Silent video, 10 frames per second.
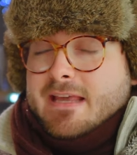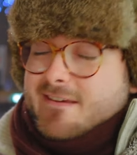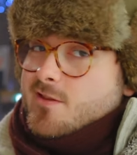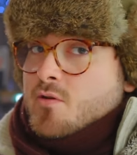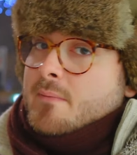
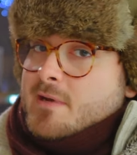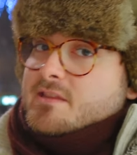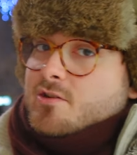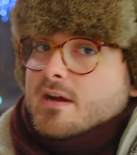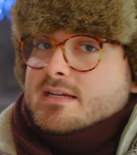even though I'm
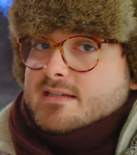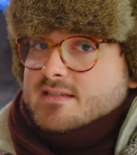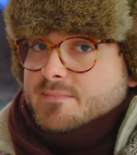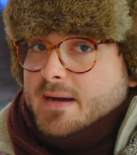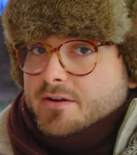not the
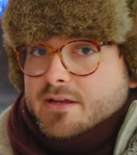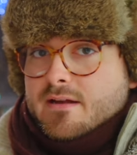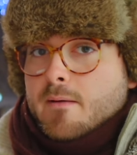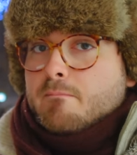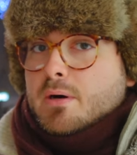craziest about it,
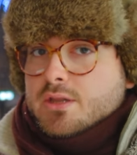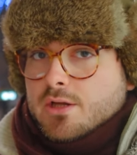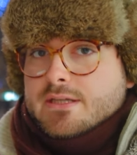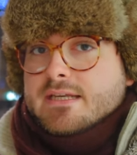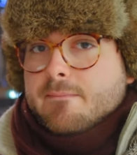
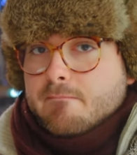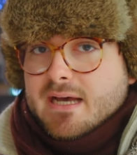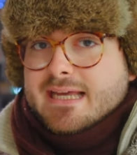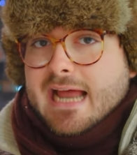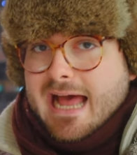Bologna
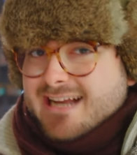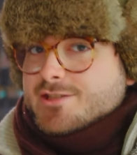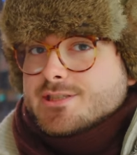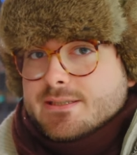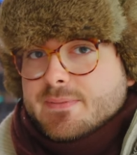might
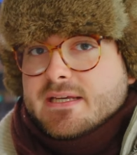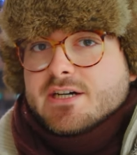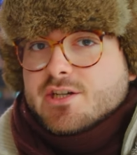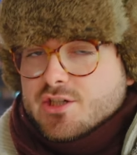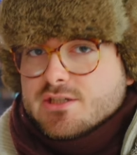actually be
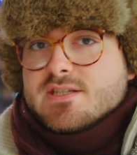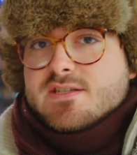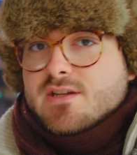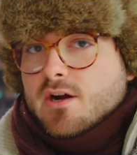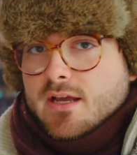a good
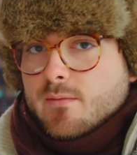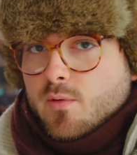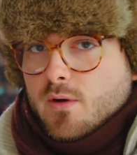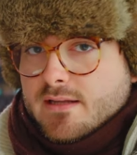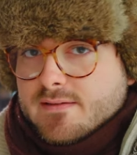starting
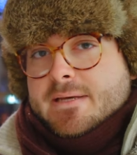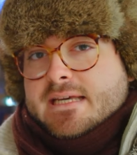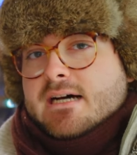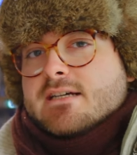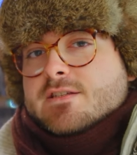point,
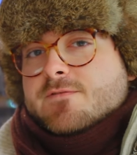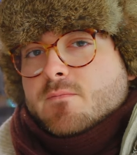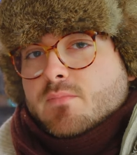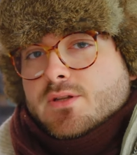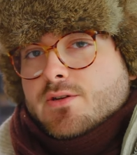because
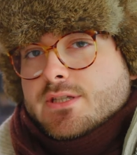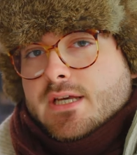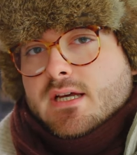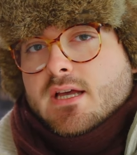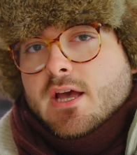from
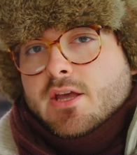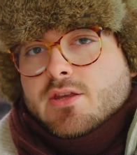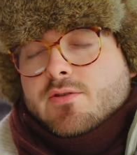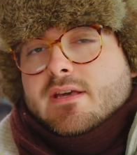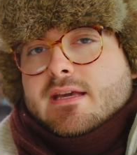Bologna,
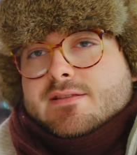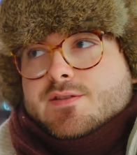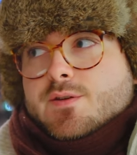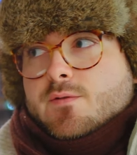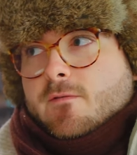you can get
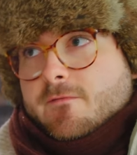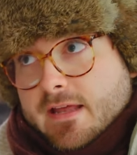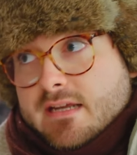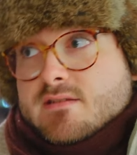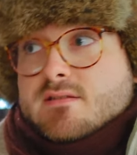to
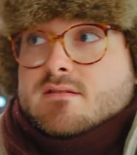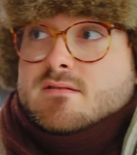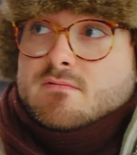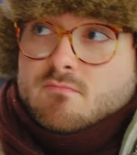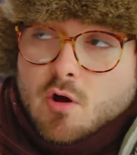
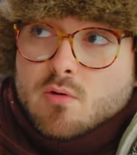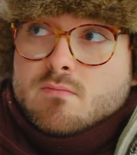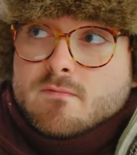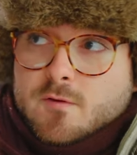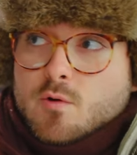Venice,
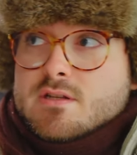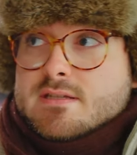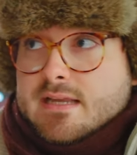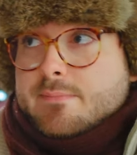Rome, Florence,